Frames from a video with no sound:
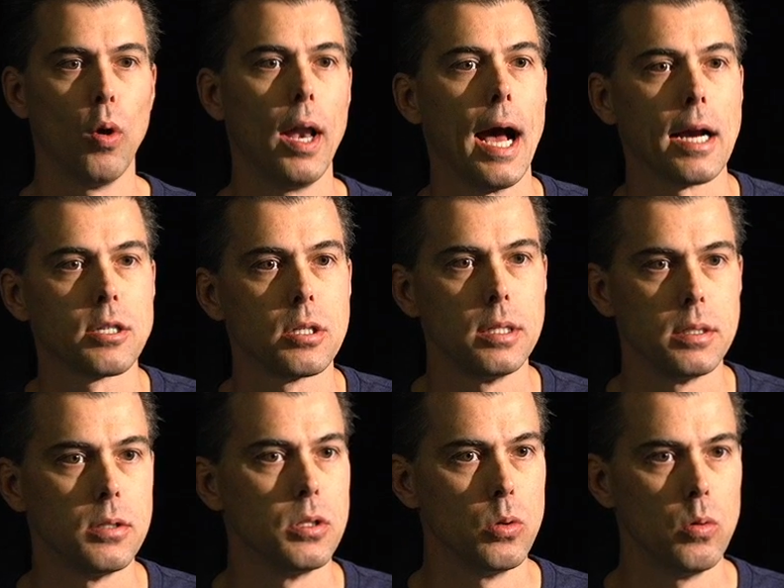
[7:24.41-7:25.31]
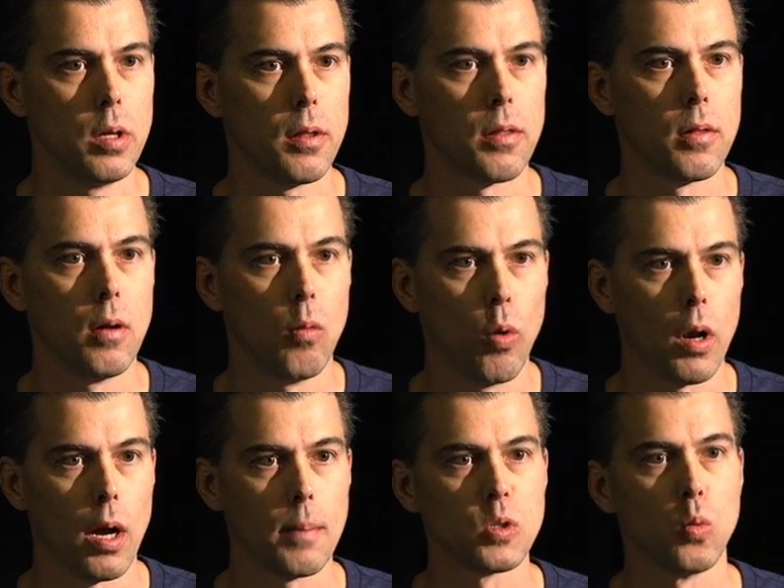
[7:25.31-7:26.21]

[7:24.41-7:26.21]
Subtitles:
actually to do with OneOps,